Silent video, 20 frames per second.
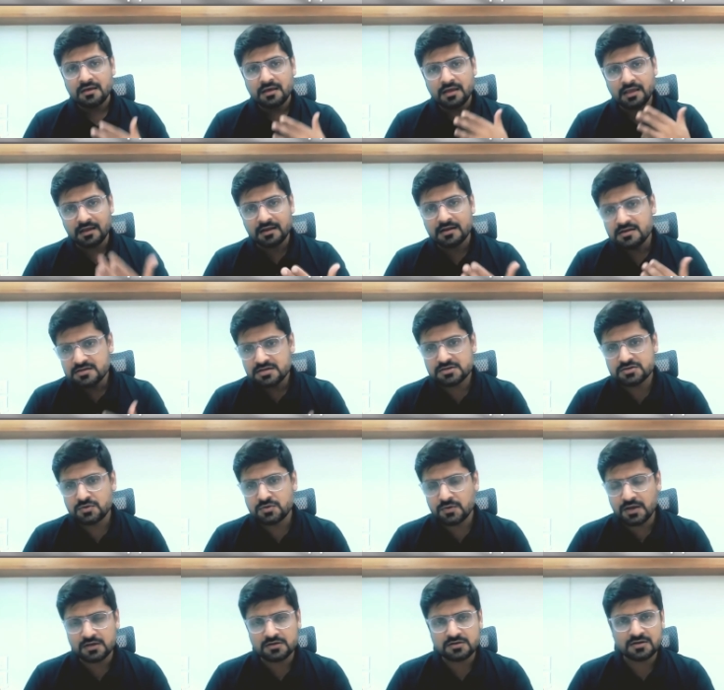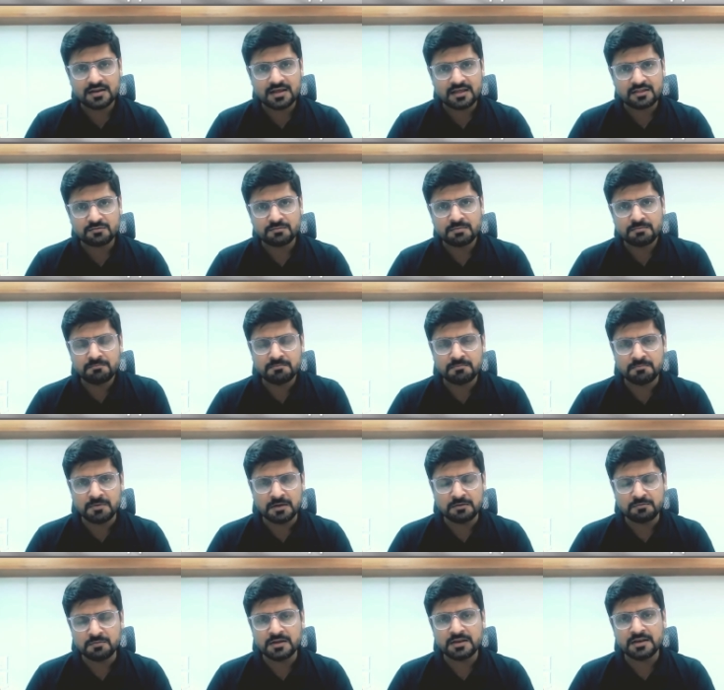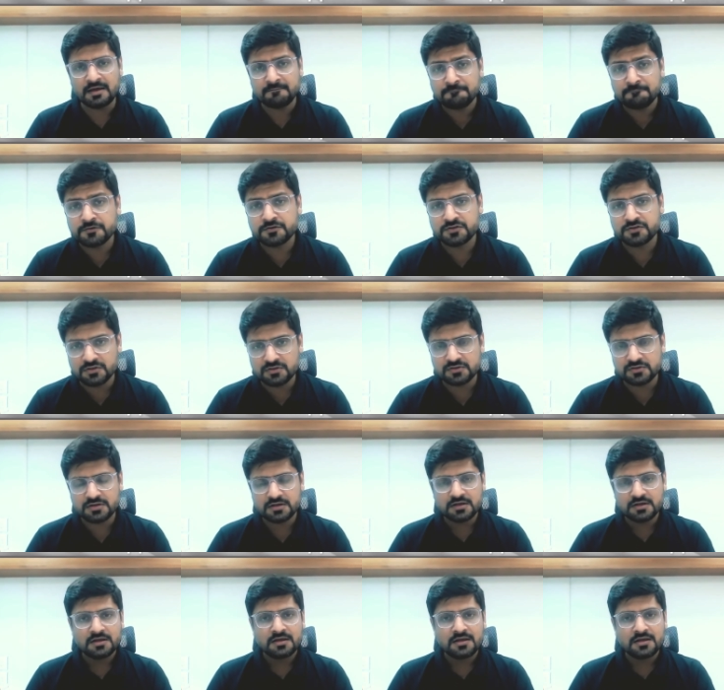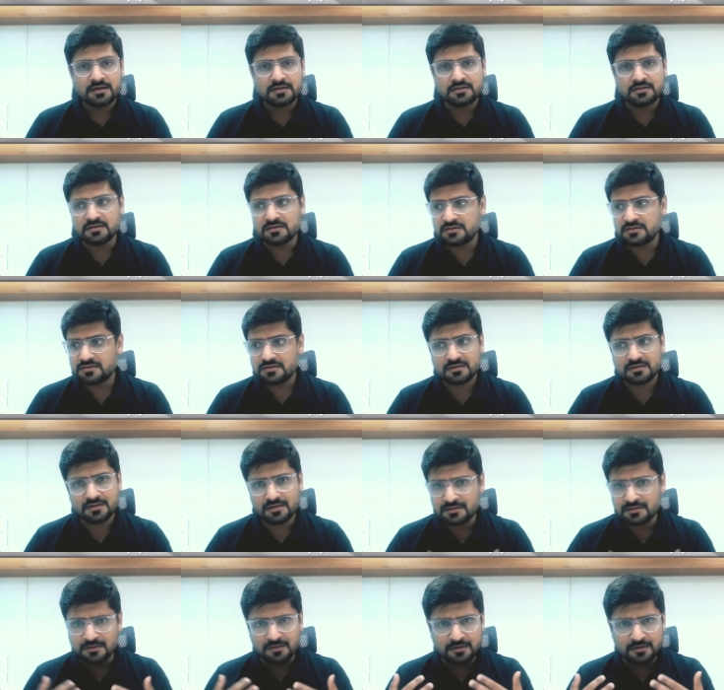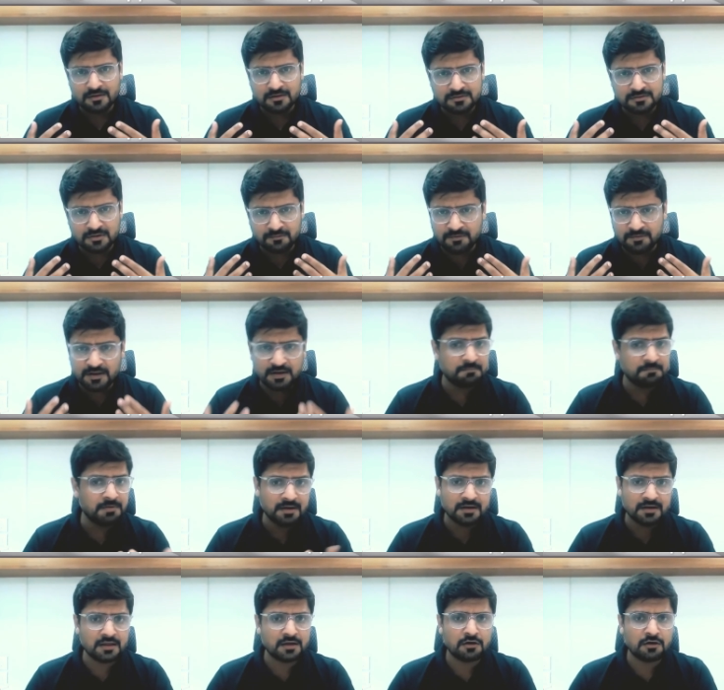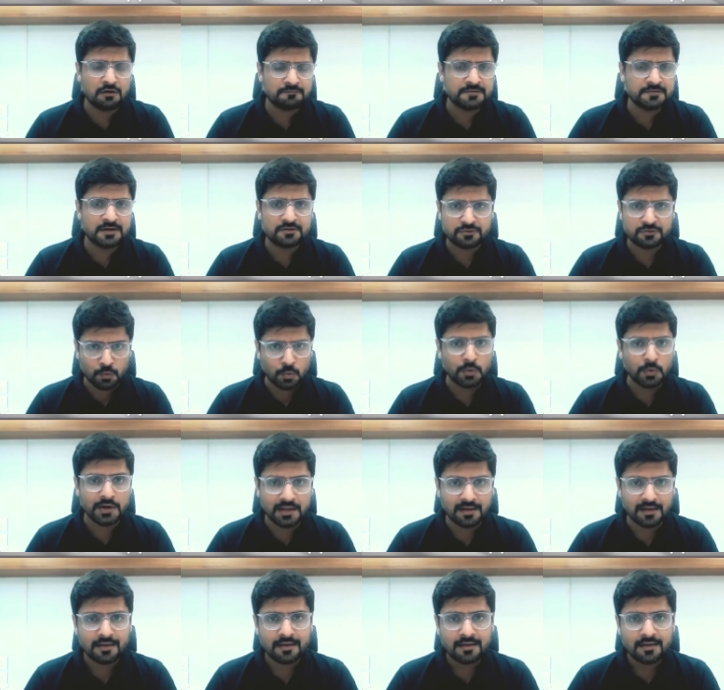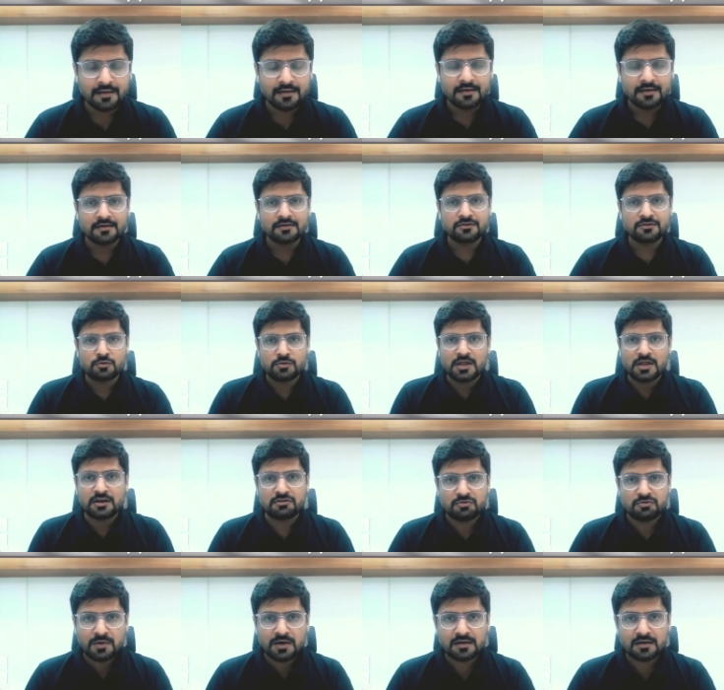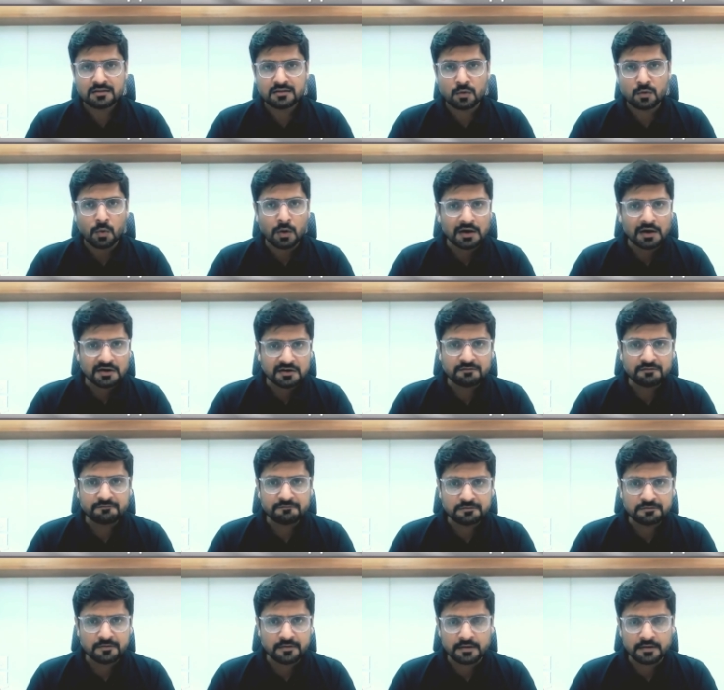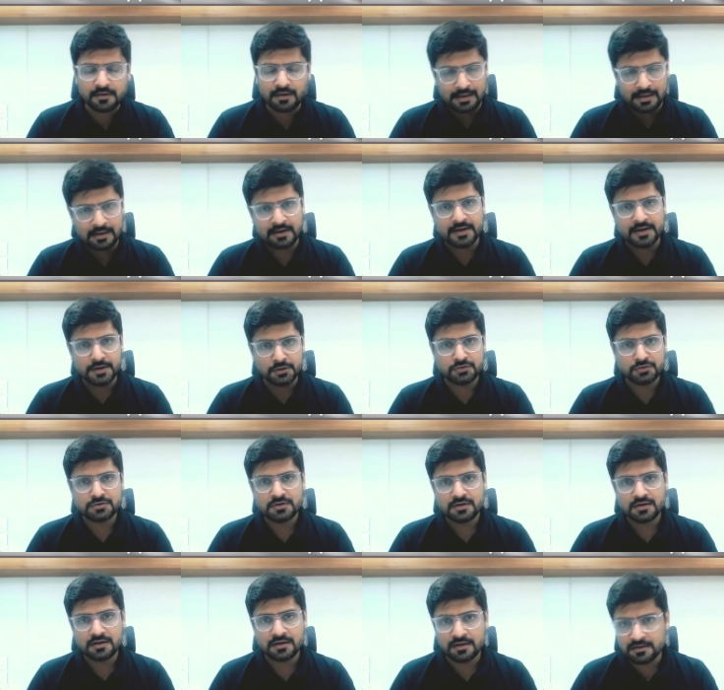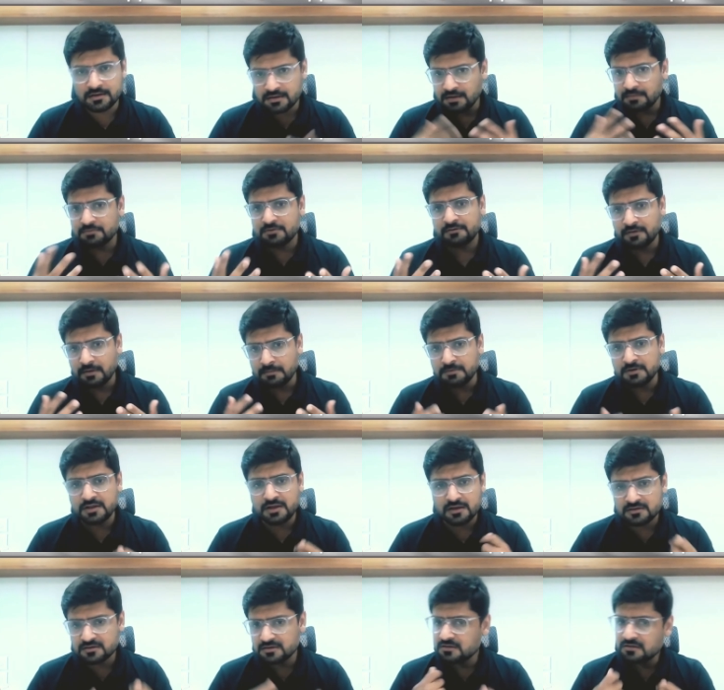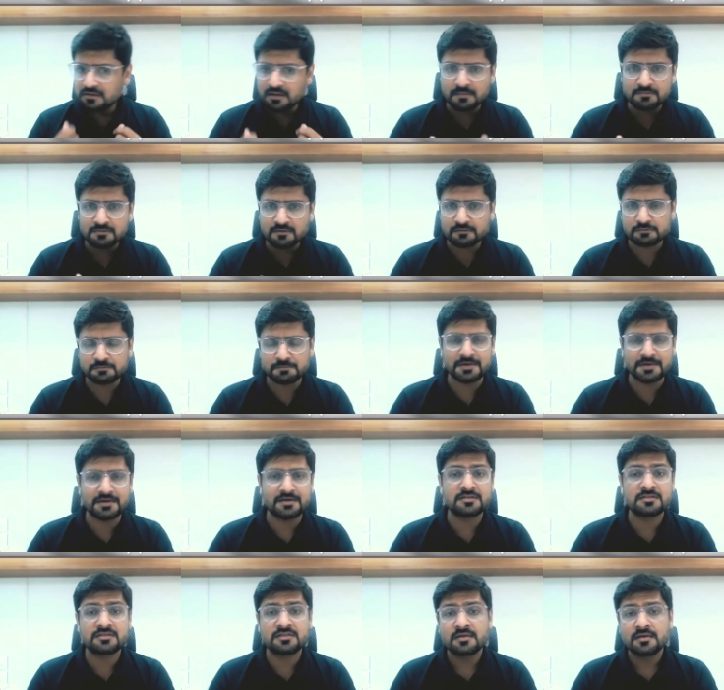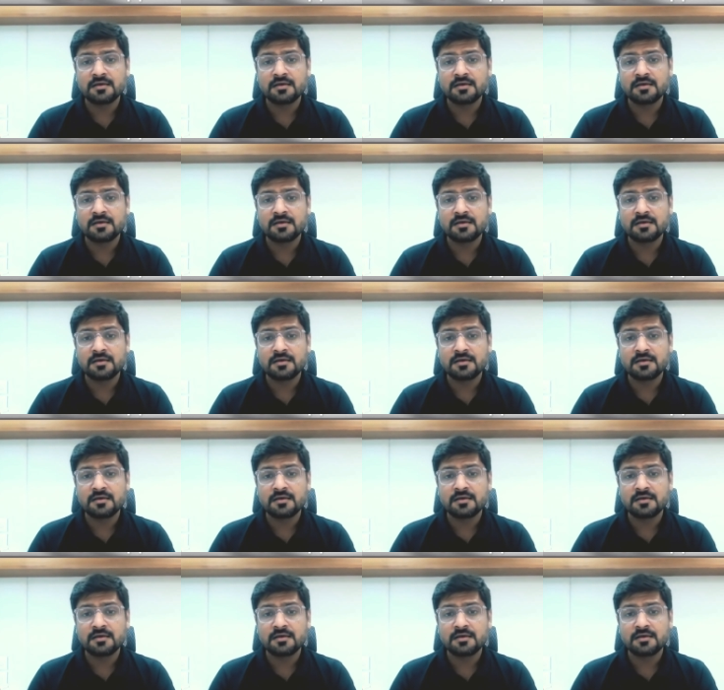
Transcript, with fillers: English education has, has been emphasized since the, the very beginning of their schooling. So that's where the quality of English in terms of communication, in terms of speak is,